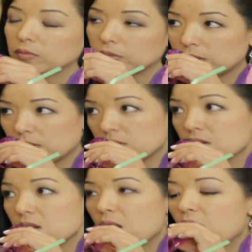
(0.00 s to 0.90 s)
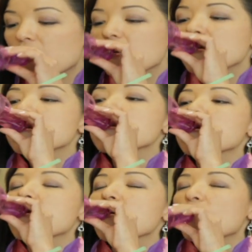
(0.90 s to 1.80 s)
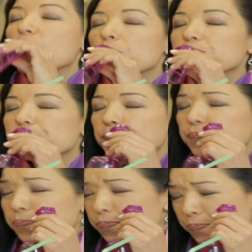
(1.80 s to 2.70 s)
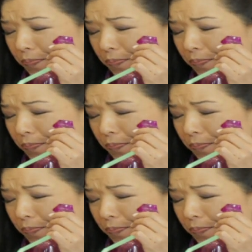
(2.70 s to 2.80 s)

It has been brought to my attention that some of my